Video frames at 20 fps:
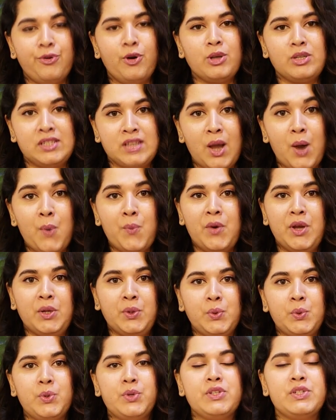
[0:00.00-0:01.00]
for
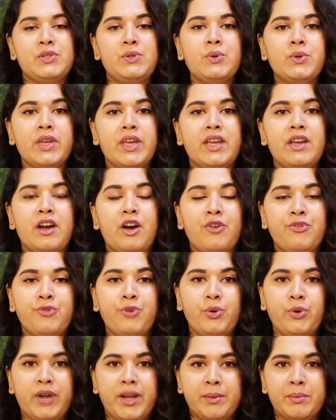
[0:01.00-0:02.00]
someone who is looking
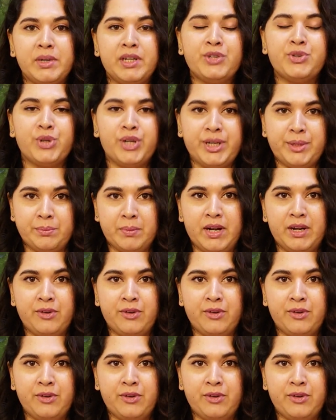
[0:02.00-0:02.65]
affordable treatment